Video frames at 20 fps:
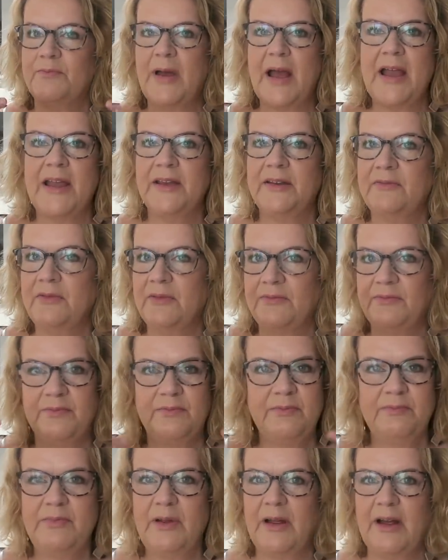paint,
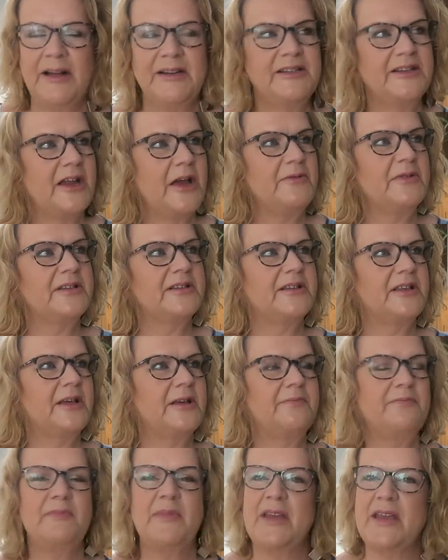I don't know, it's
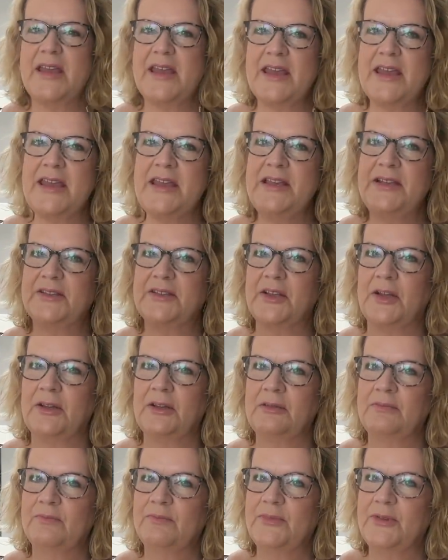the
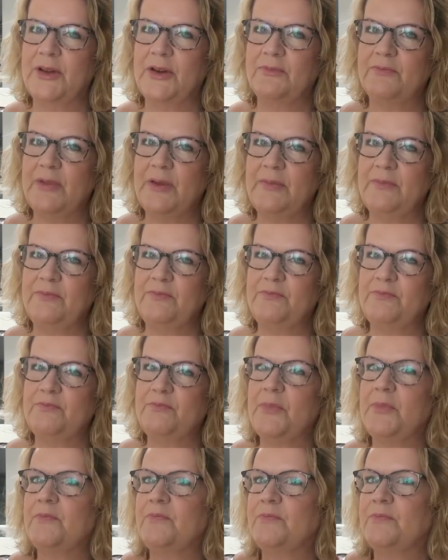easel that we
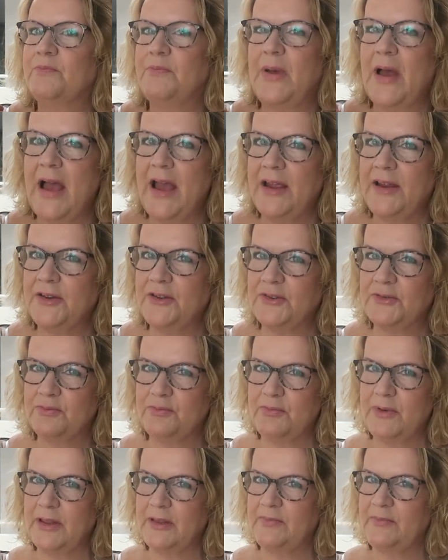paint
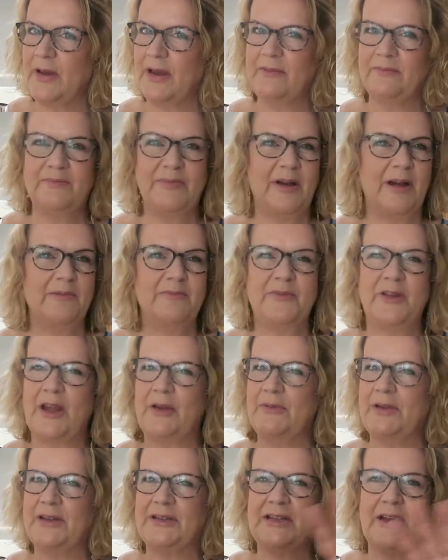with But I'm
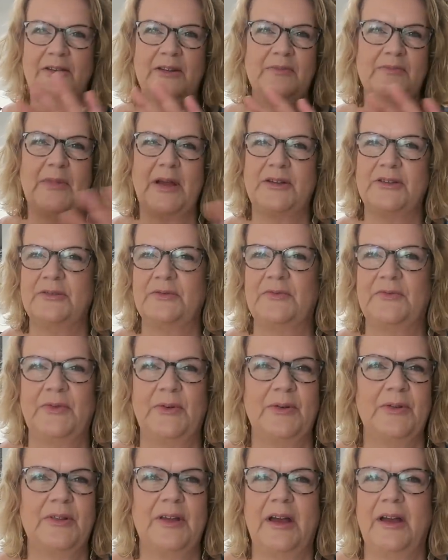going down a
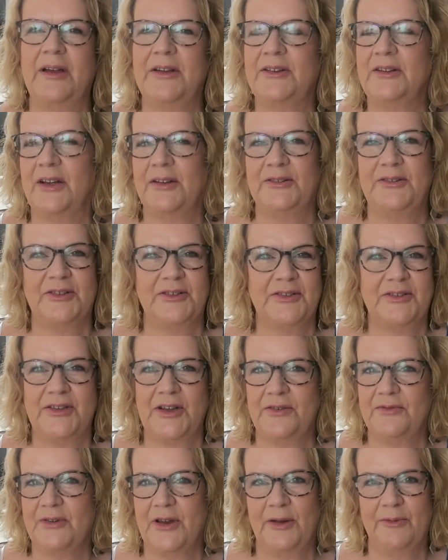metaphor that I, I just
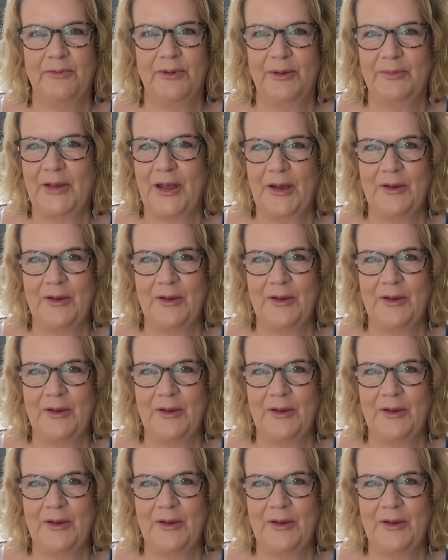don't know where I'm